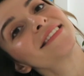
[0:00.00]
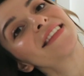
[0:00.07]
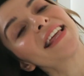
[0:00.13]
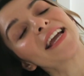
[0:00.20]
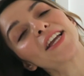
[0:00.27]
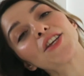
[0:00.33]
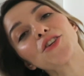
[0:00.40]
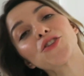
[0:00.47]

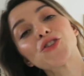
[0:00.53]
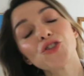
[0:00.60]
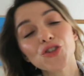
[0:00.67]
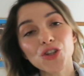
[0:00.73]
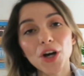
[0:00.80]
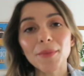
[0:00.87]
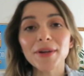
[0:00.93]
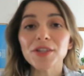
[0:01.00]
Thank you
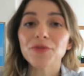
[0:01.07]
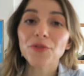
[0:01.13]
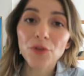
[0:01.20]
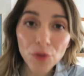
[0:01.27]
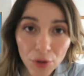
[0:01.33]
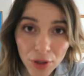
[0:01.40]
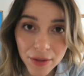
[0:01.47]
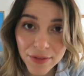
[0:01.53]
so much for
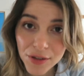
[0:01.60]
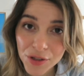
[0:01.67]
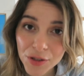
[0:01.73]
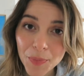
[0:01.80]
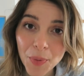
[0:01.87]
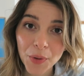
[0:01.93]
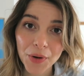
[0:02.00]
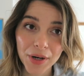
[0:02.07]
all of your
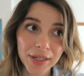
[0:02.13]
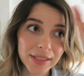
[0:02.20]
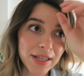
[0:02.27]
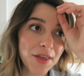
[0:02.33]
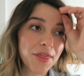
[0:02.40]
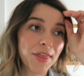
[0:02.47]
support.